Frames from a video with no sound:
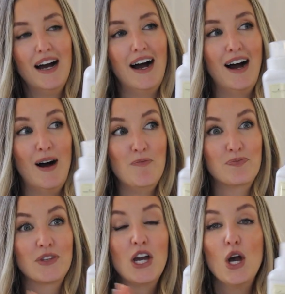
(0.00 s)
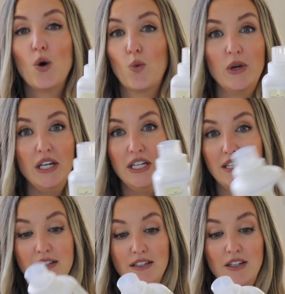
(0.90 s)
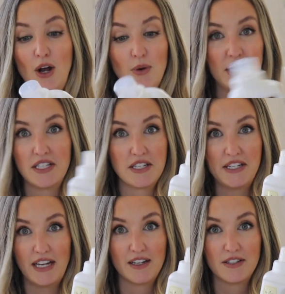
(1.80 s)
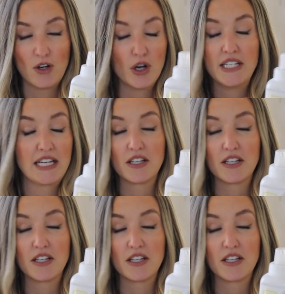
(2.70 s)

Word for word: Um, we, you know, it doesn't take us, or it takes